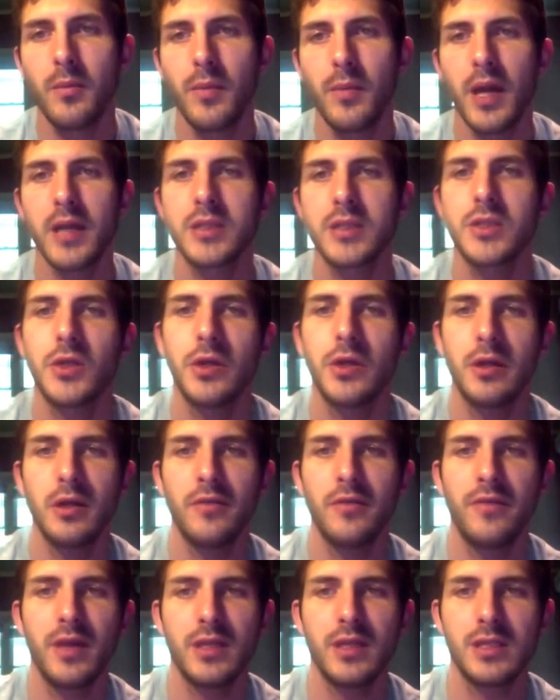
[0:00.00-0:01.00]
Max, turning
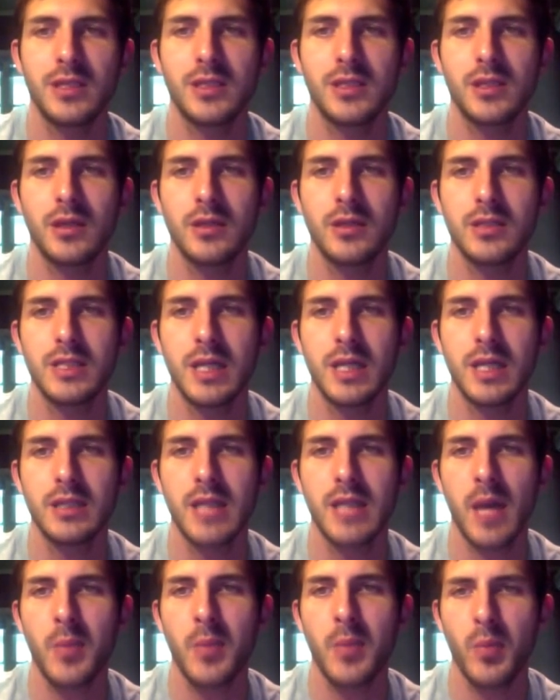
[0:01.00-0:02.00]
to face his son, says,
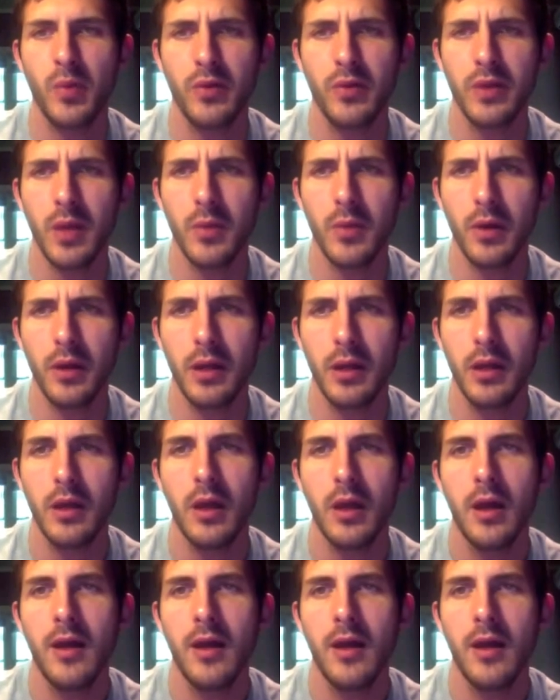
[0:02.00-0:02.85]
happy birthday, buddy.